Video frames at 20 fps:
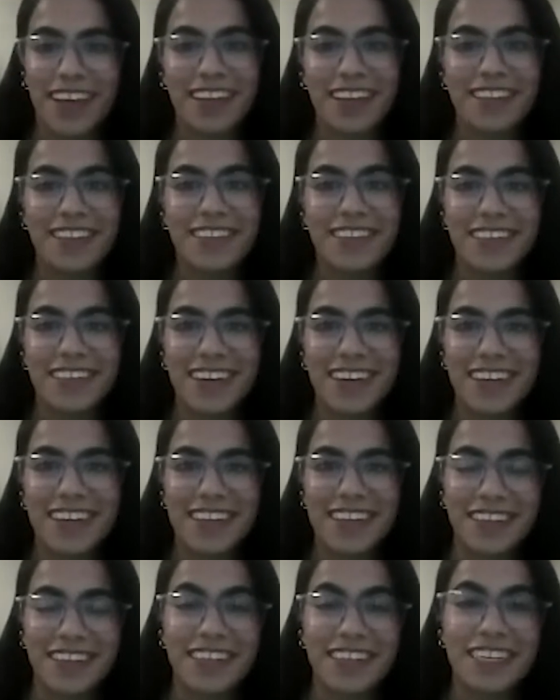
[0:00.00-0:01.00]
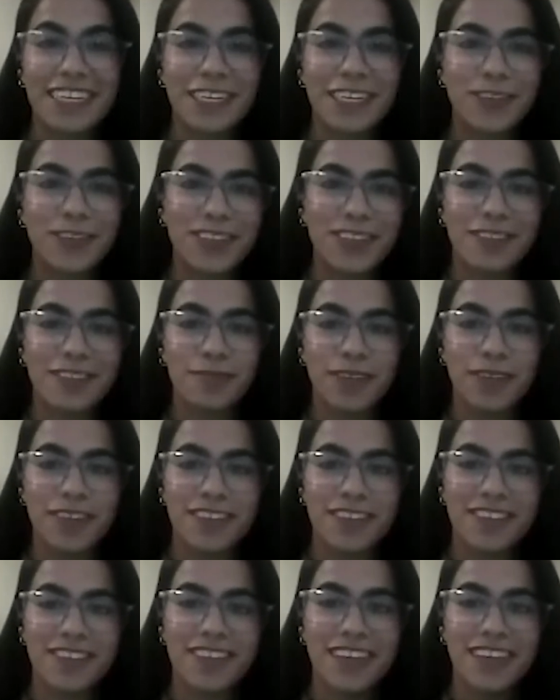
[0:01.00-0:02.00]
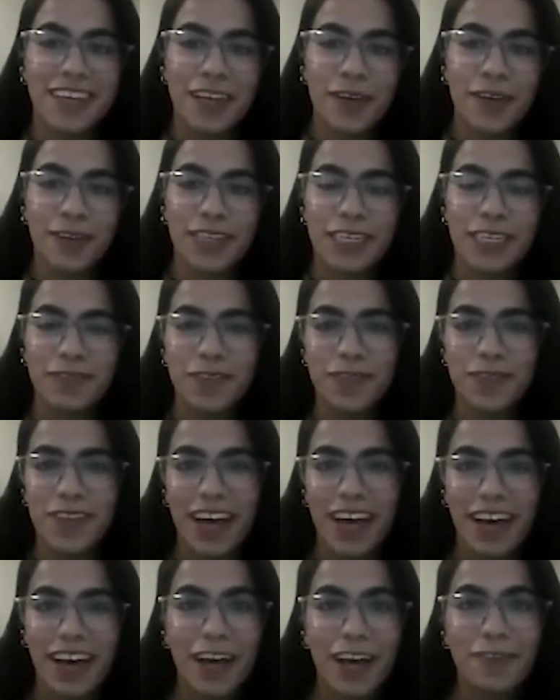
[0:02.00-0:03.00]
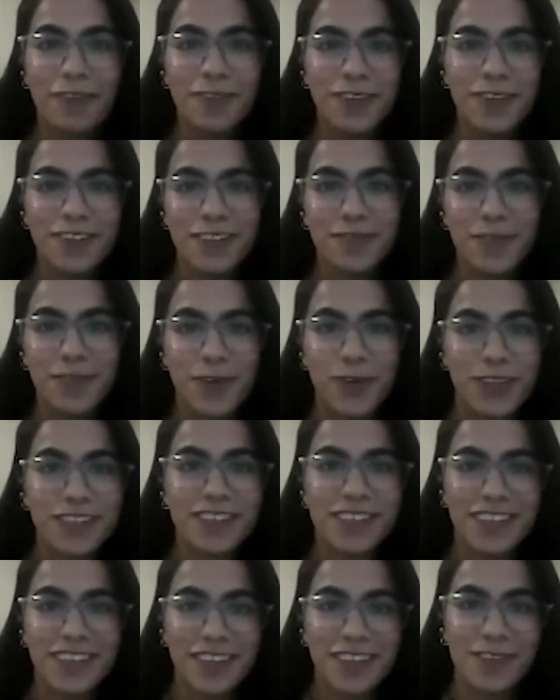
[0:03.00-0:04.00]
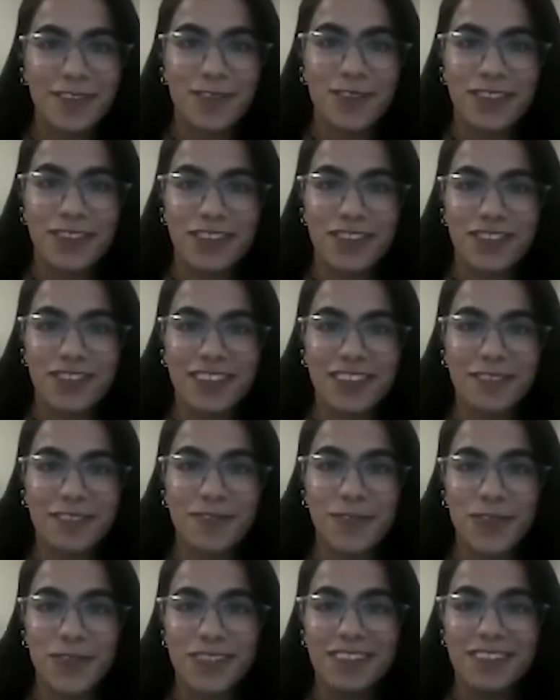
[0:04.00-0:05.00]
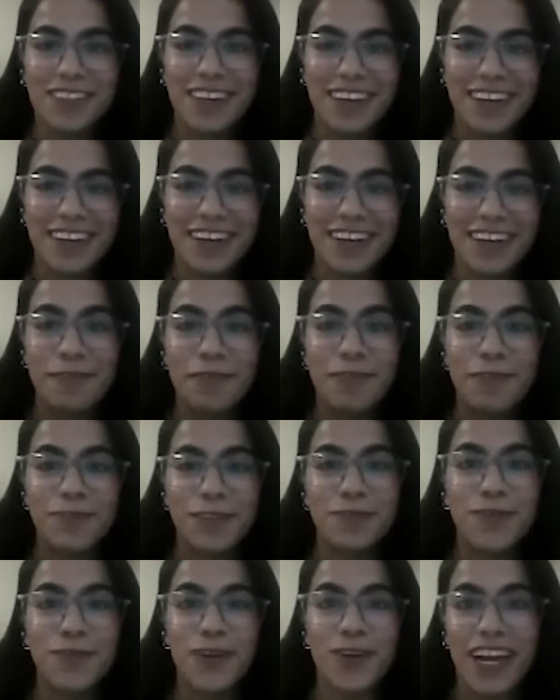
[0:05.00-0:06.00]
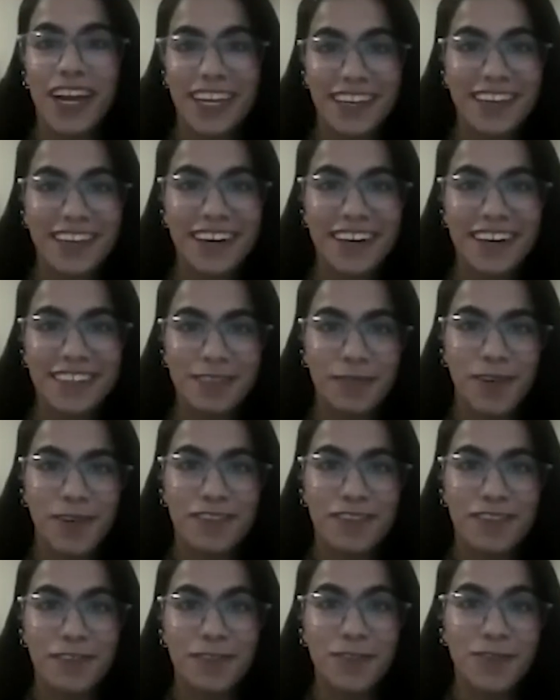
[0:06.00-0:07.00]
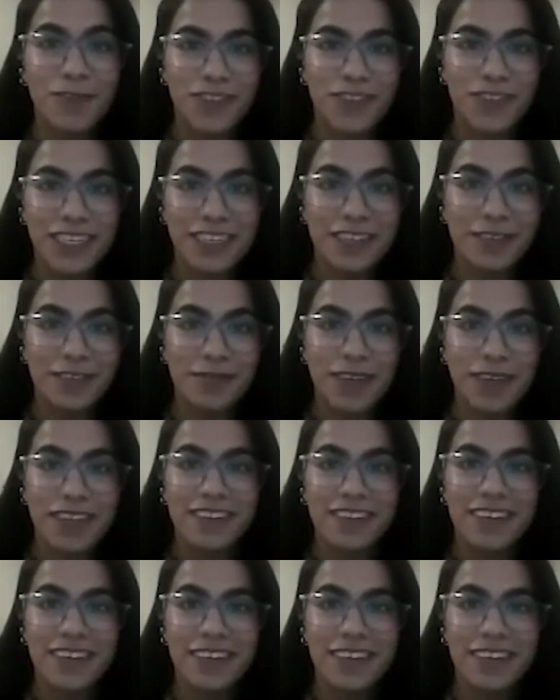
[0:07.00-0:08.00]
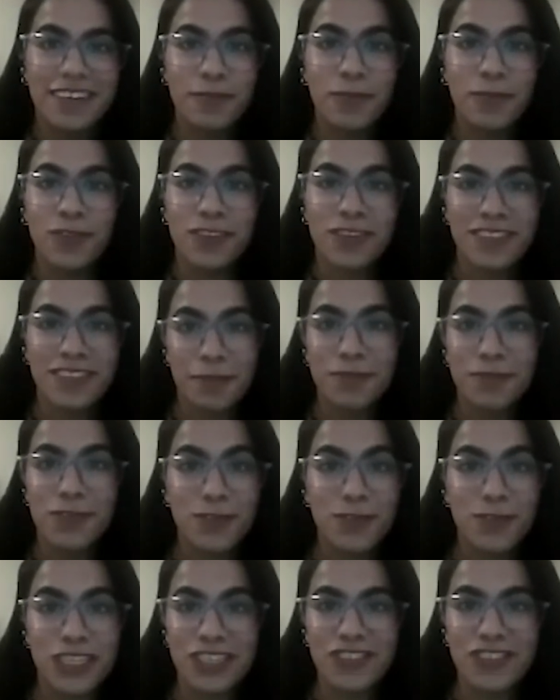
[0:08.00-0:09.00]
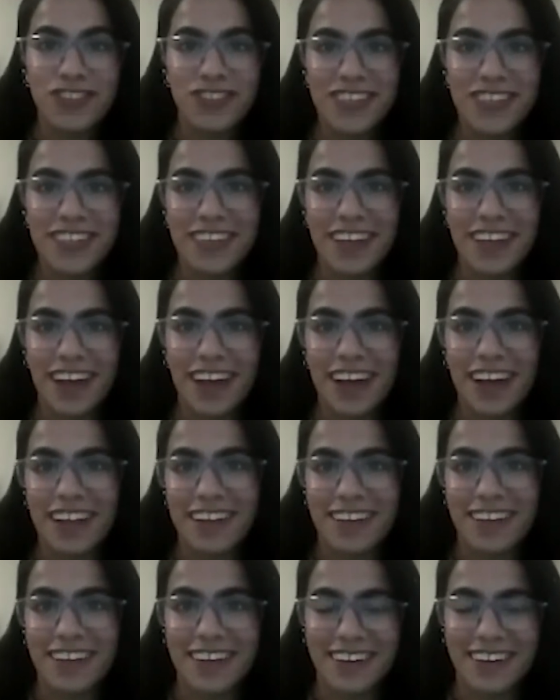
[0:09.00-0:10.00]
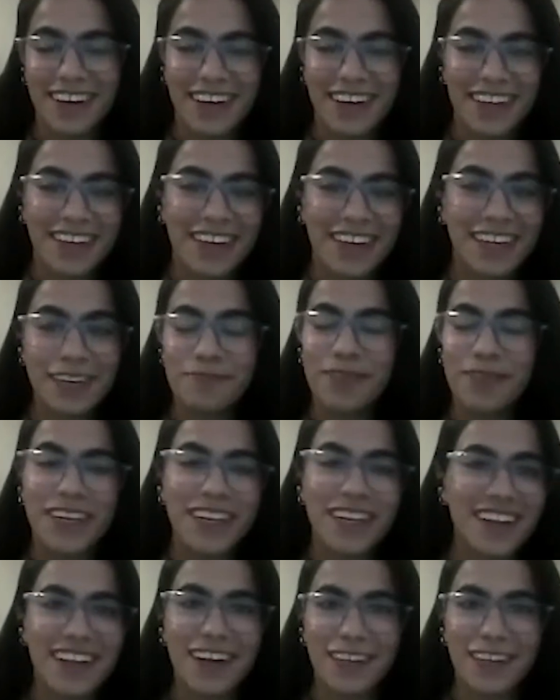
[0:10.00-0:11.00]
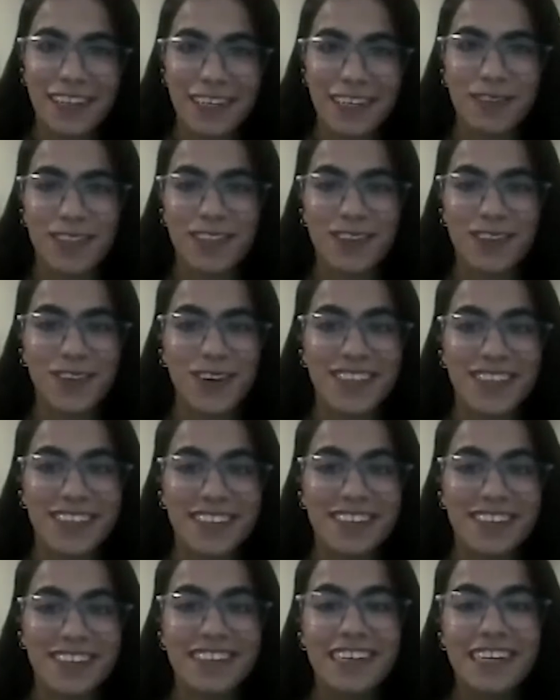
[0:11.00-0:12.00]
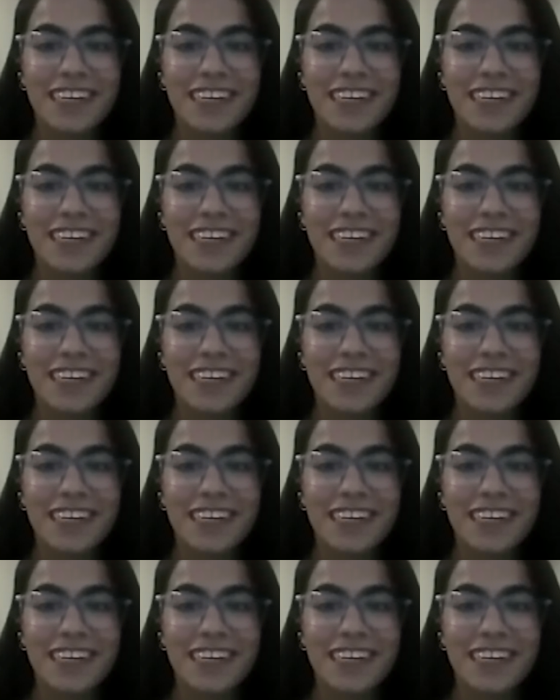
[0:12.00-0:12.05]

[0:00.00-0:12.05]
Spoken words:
And I think I relate to this because even when I have worked in voluntary associations, I've noticed I come up with more ideas because of the freedom and more steps to initiate. And I completely agree with you on this.